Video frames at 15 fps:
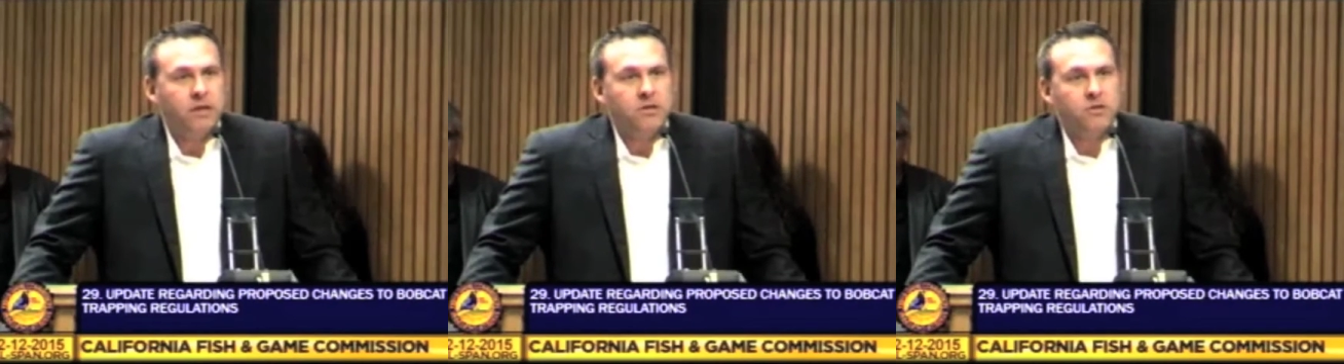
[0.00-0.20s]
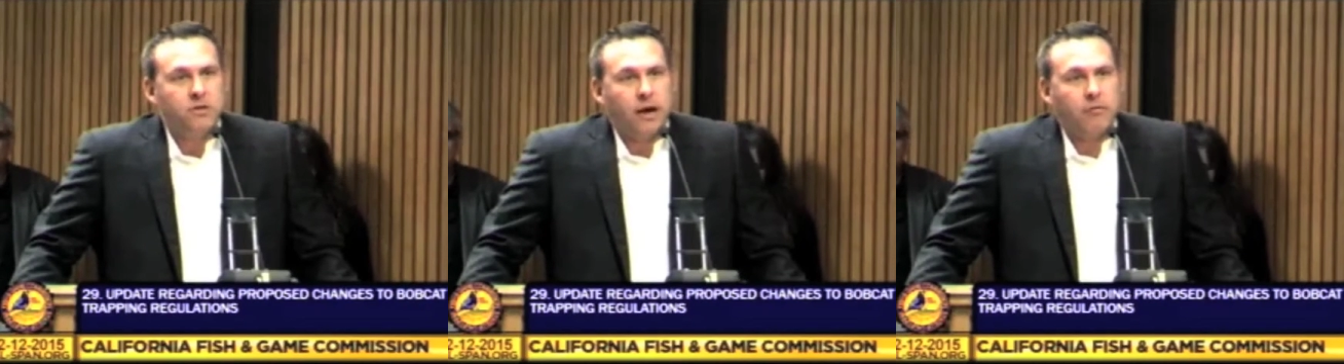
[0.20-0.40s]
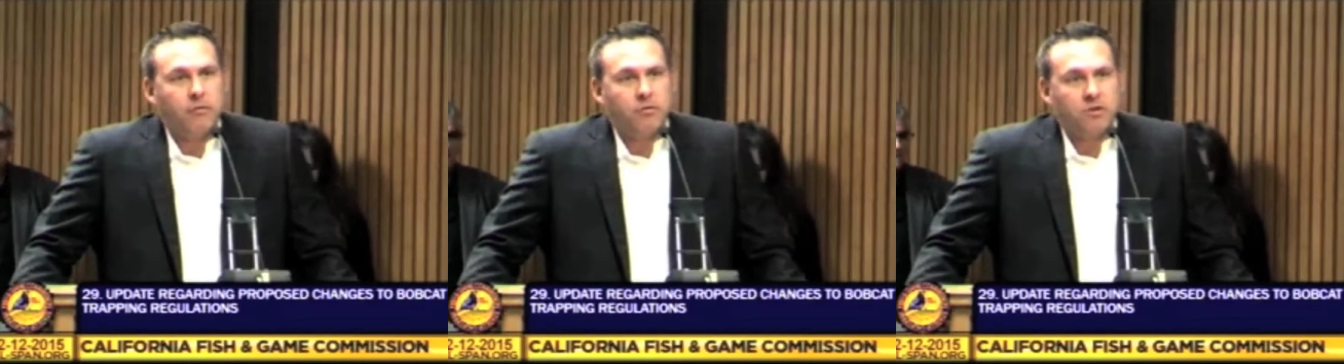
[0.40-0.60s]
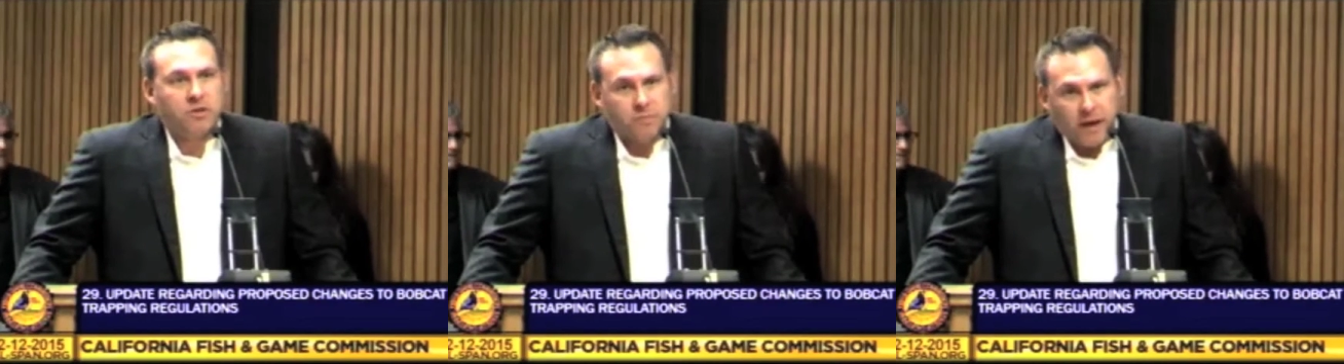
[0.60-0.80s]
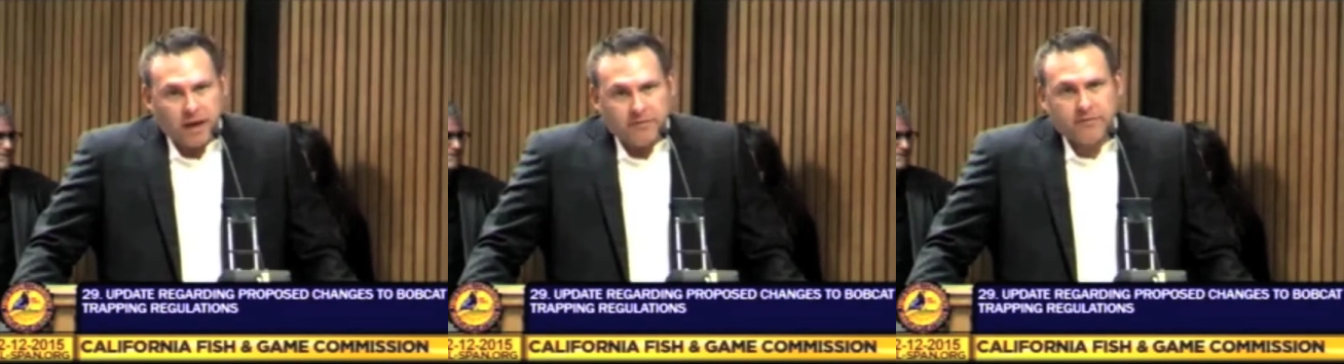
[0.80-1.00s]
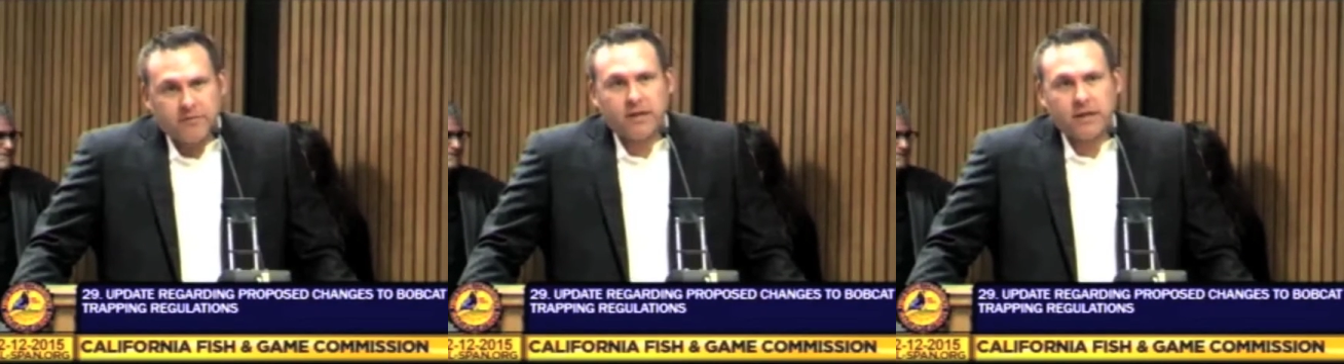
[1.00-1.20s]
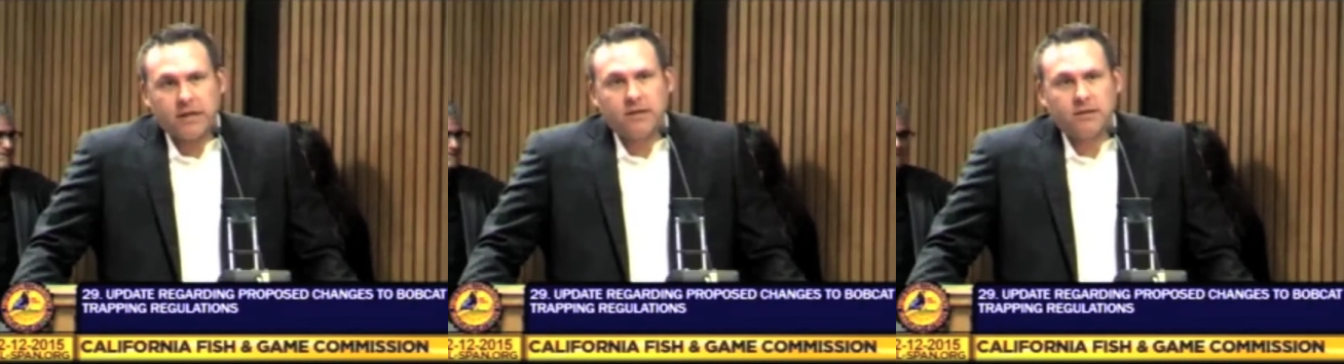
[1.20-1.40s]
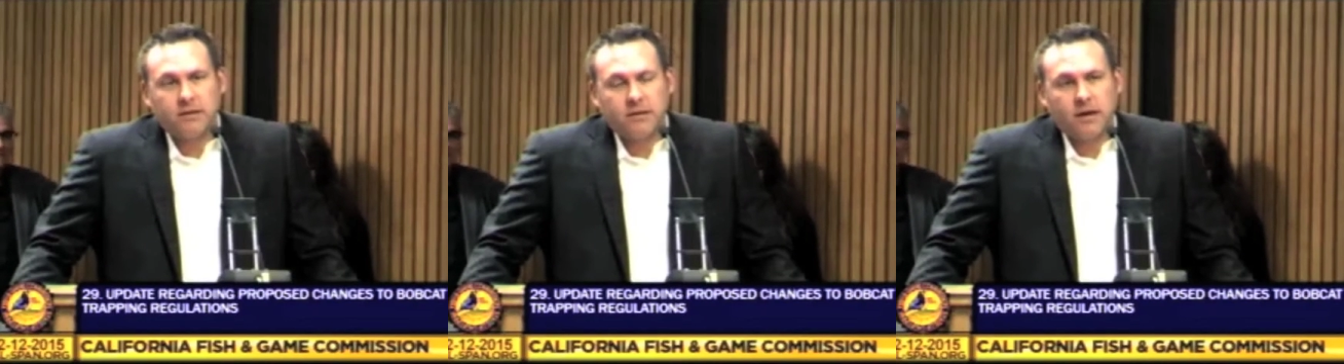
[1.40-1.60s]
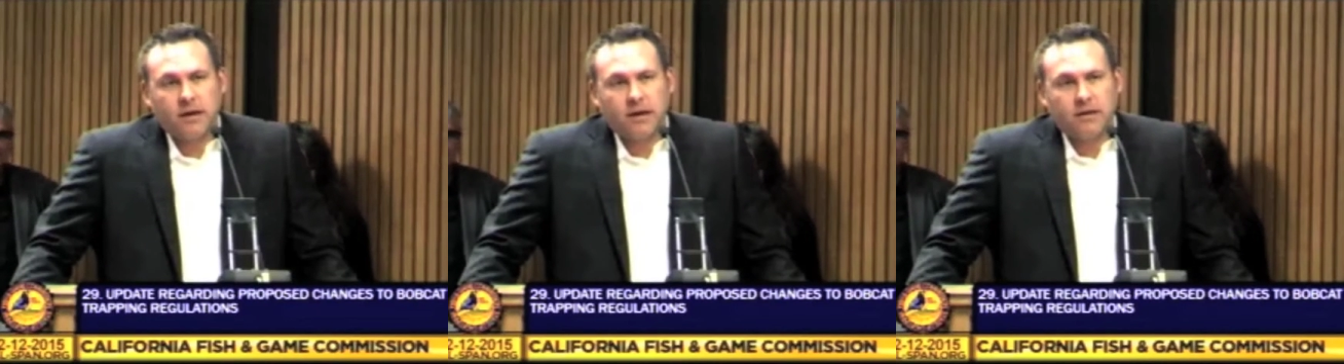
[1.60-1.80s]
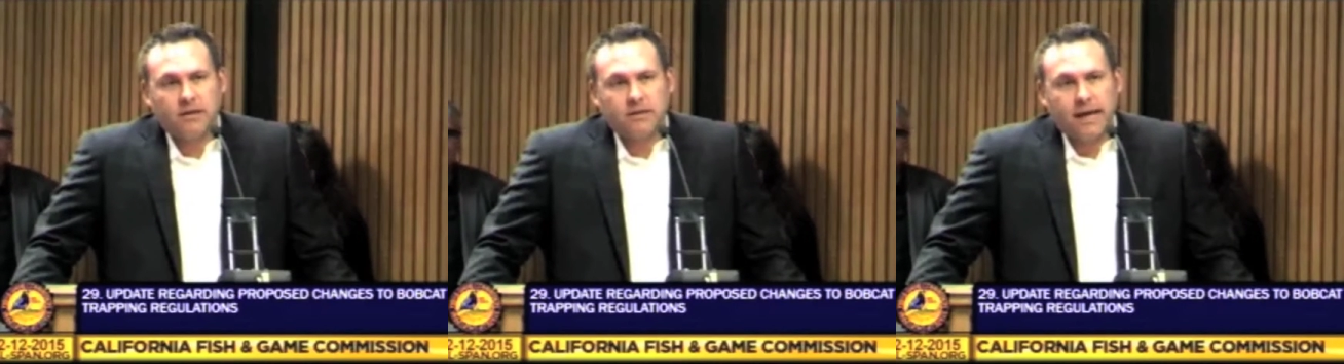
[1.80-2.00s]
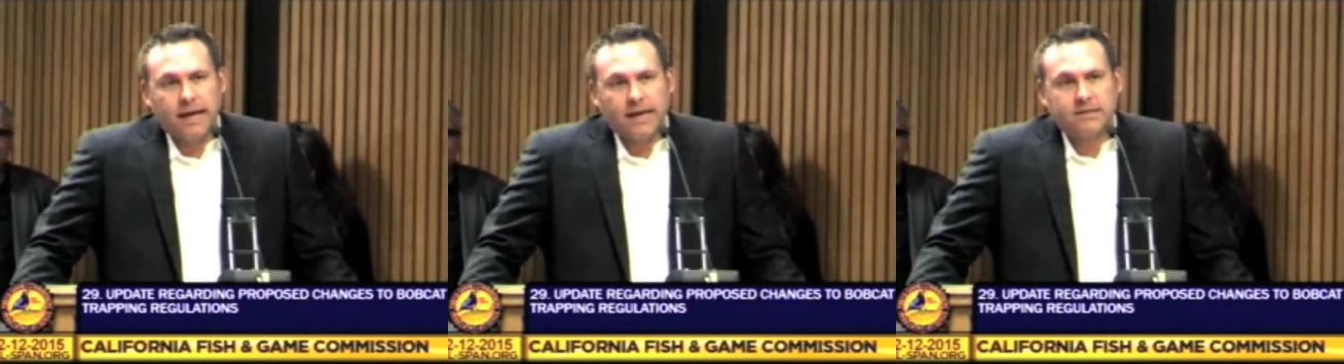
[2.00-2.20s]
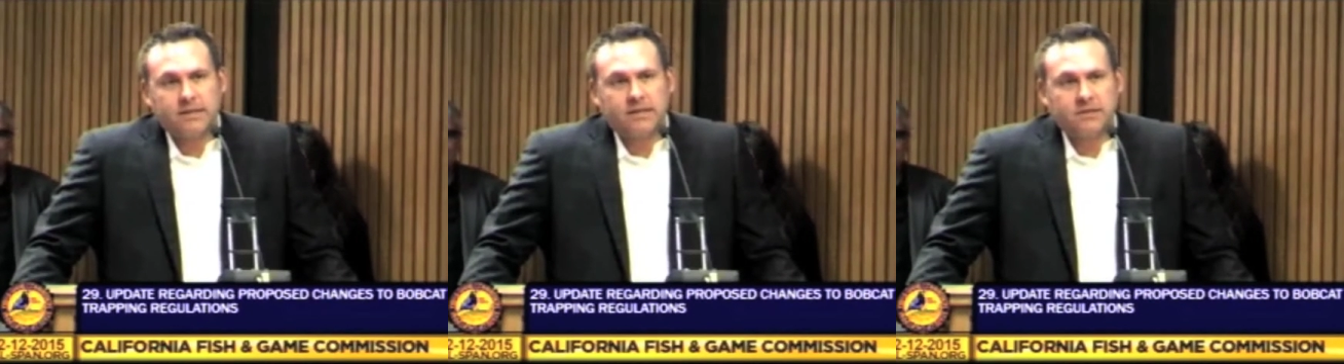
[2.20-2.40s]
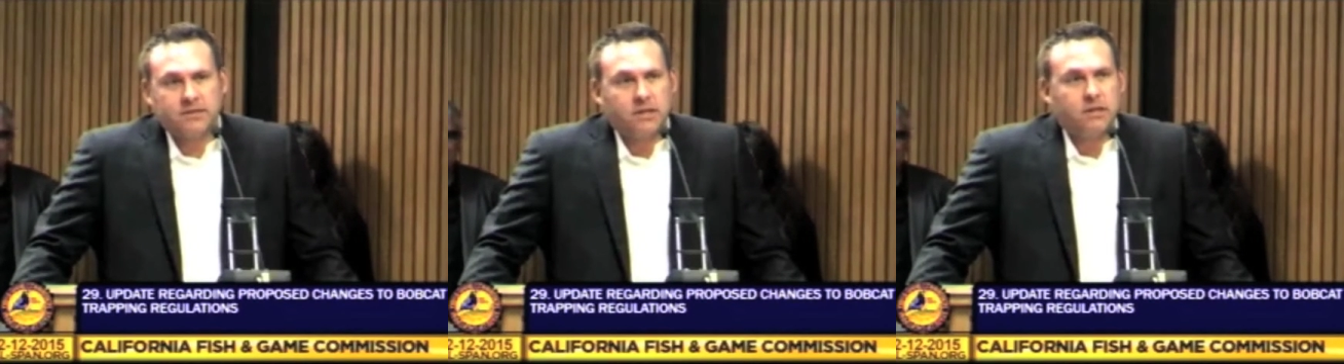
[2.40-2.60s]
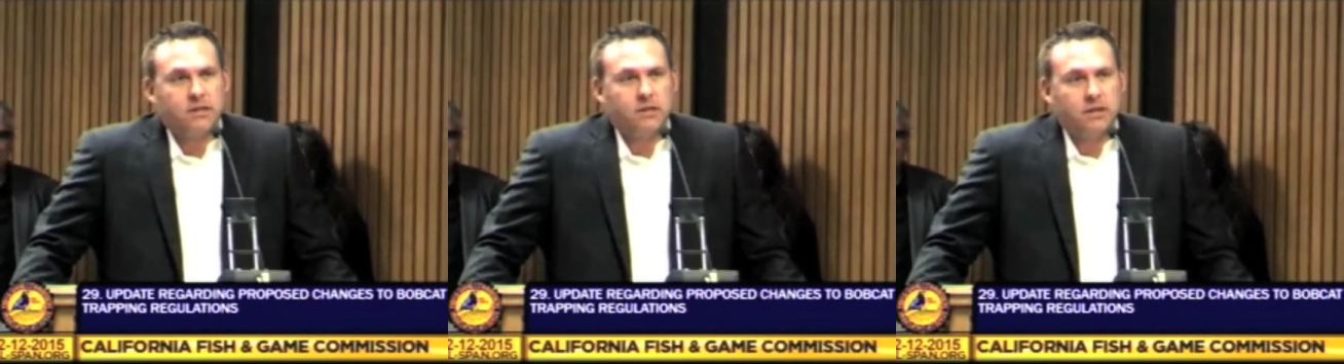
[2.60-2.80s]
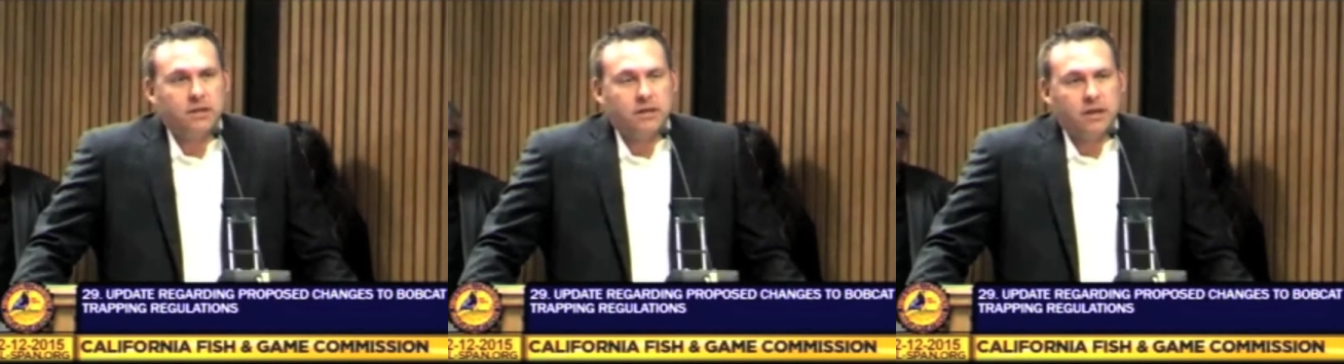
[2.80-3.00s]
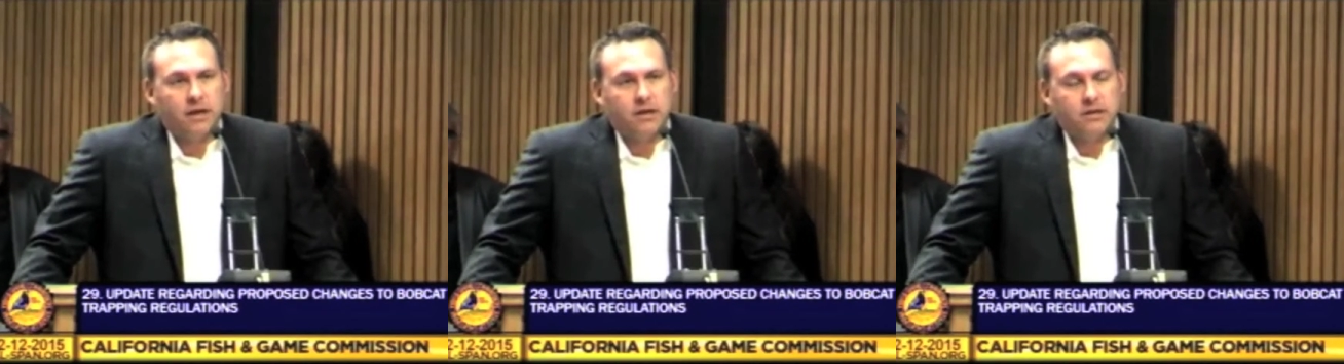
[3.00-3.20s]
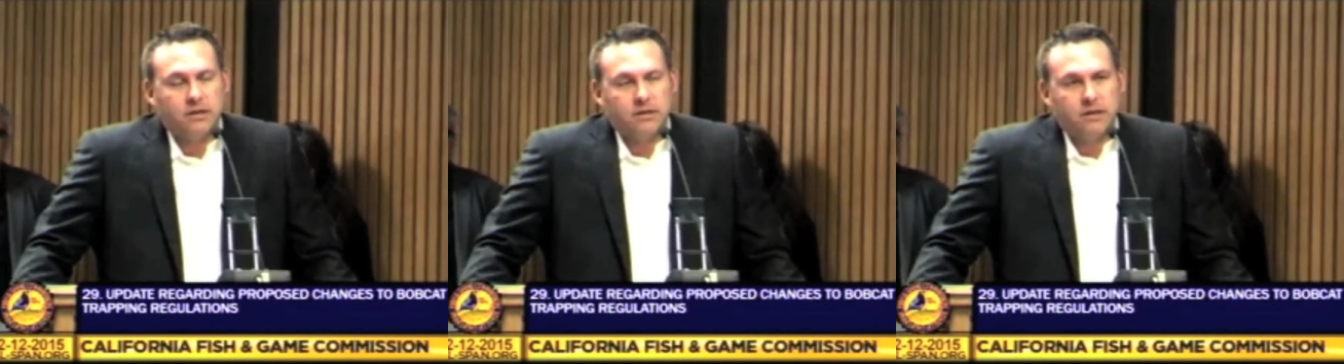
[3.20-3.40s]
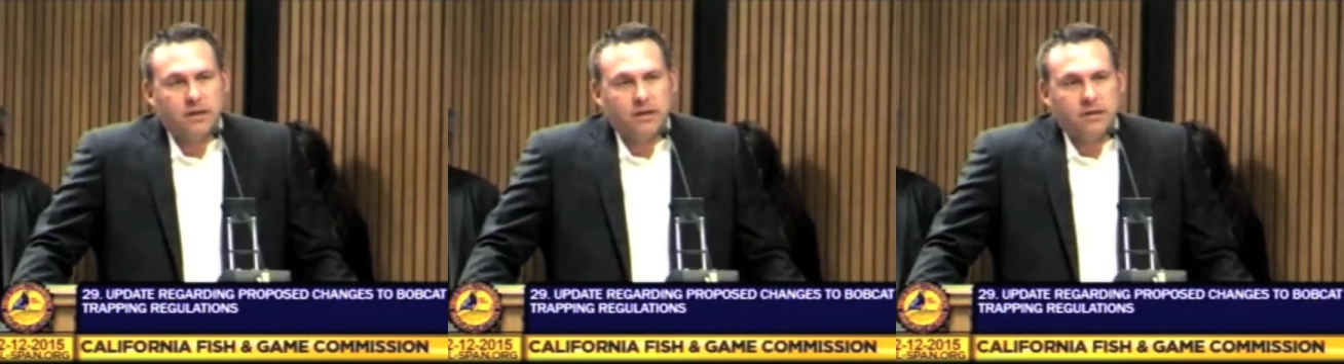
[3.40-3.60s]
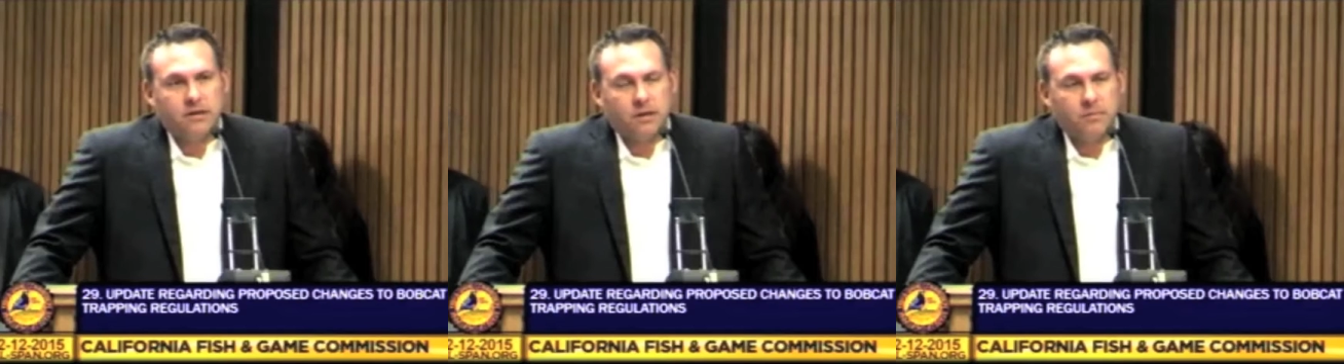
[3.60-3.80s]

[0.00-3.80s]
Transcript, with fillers: So I would respectfully uh, ask the, the uh, uh,